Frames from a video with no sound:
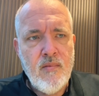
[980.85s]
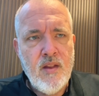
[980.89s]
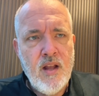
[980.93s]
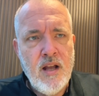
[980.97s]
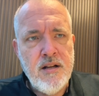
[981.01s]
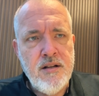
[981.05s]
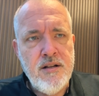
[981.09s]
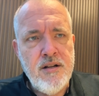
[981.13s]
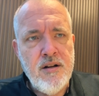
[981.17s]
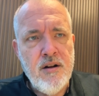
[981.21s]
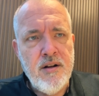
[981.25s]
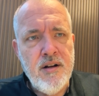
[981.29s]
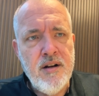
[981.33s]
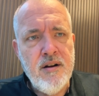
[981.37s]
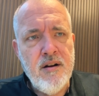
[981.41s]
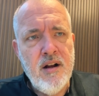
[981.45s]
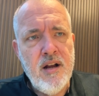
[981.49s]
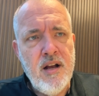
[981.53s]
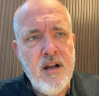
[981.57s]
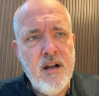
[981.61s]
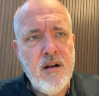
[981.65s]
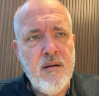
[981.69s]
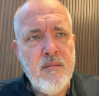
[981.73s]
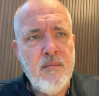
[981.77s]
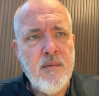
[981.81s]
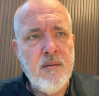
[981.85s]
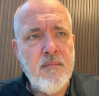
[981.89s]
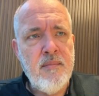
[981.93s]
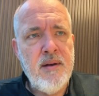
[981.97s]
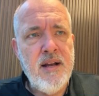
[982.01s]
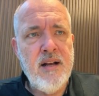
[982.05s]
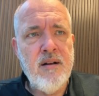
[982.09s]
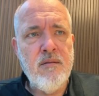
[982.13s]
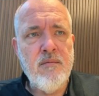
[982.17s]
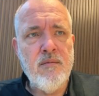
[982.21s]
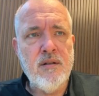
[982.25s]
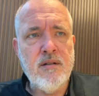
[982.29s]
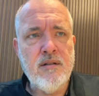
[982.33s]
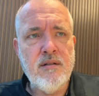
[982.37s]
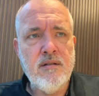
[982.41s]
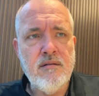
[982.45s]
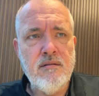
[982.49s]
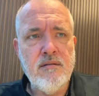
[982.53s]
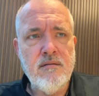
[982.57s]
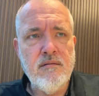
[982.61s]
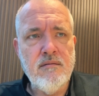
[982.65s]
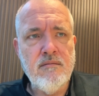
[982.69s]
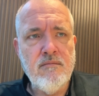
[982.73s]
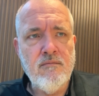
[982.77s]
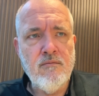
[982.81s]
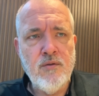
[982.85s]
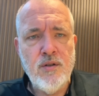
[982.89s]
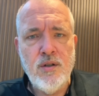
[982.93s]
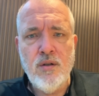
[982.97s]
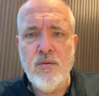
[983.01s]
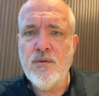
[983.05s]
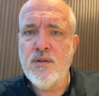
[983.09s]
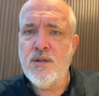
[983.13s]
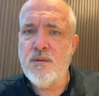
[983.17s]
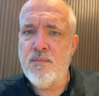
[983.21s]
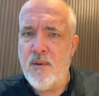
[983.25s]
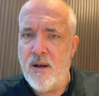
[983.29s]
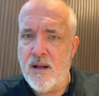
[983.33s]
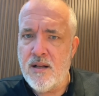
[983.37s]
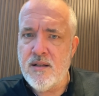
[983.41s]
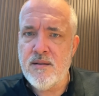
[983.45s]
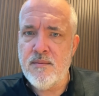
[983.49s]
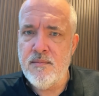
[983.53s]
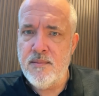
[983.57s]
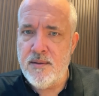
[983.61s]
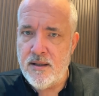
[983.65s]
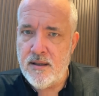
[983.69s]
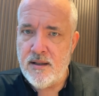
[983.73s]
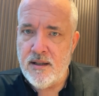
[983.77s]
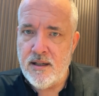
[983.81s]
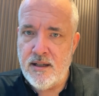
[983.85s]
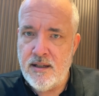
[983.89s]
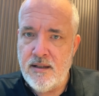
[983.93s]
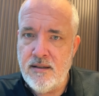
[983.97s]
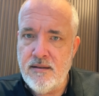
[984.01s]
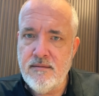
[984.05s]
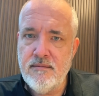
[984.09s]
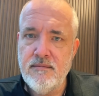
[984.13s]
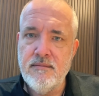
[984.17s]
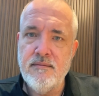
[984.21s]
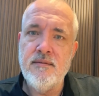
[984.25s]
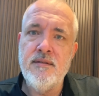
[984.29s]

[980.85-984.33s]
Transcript: And here I am, a man with real responsibility,